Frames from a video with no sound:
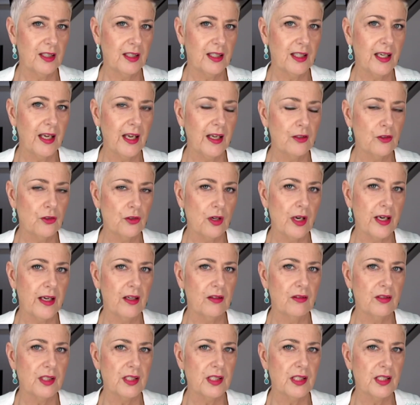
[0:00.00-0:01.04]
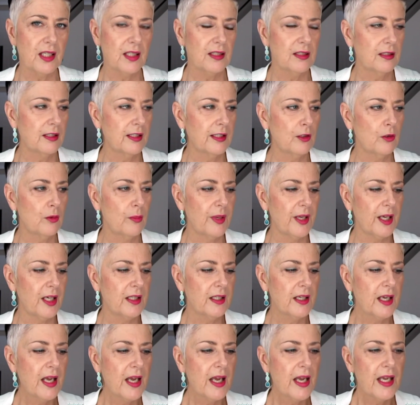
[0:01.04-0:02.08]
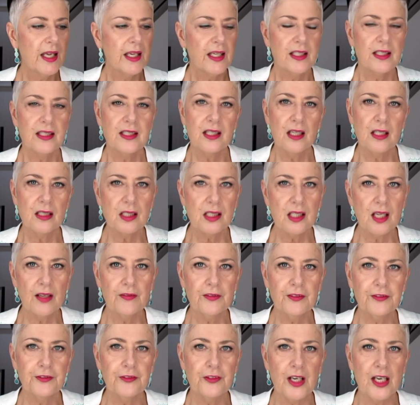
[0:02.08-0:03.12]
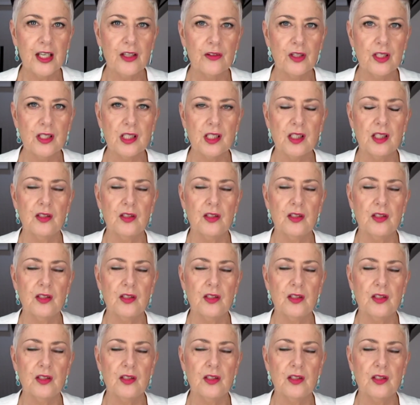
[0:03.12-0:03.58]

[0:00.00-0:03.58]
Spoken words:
it can dry out the skin a little bit. It does have a fragrance.